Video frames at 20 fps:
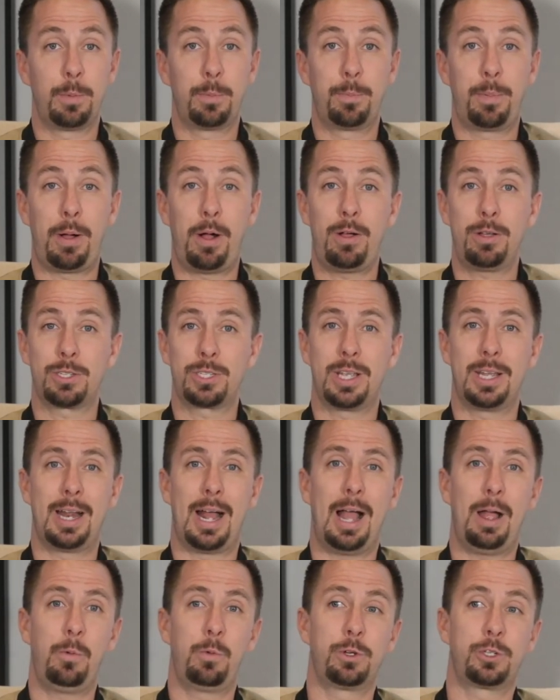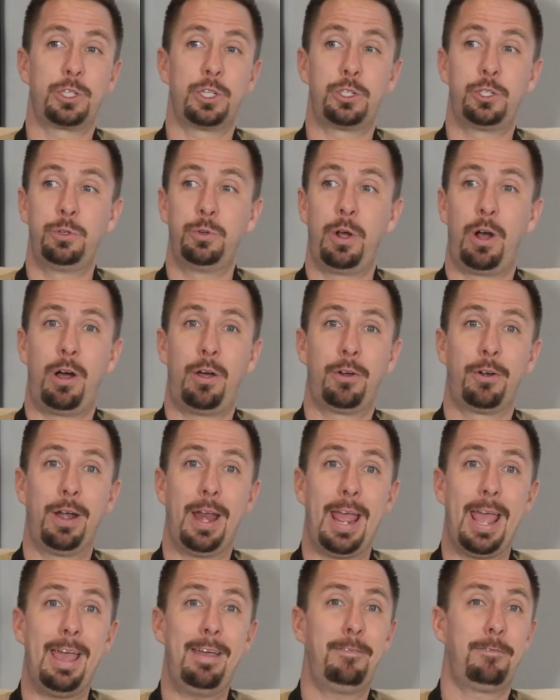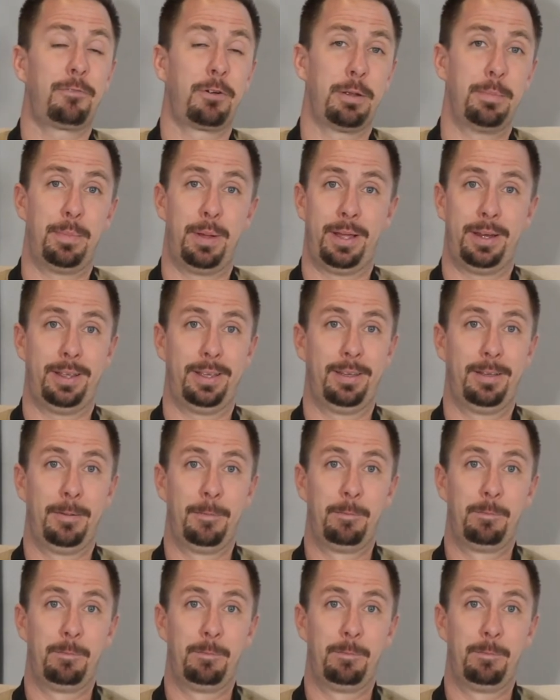Paul said, I wish that you'd honor everybody.